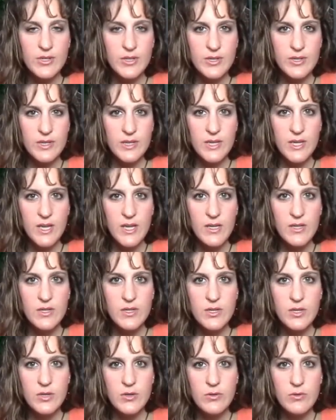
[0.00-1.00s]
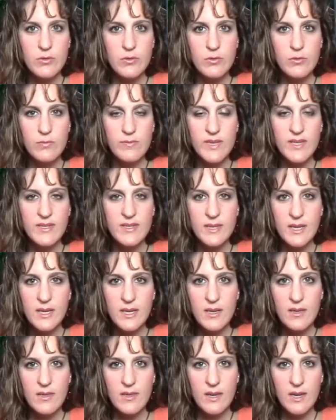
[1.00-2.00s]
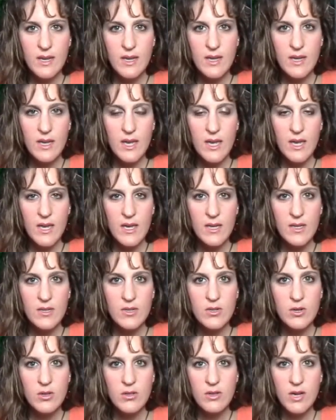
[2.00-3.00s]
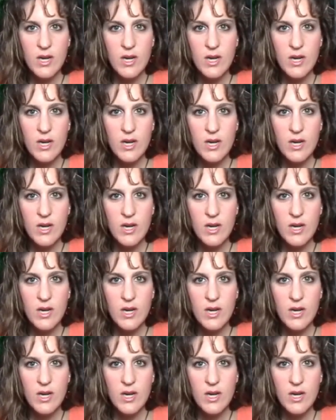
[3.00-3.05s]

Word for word: just in case you missed anything, and good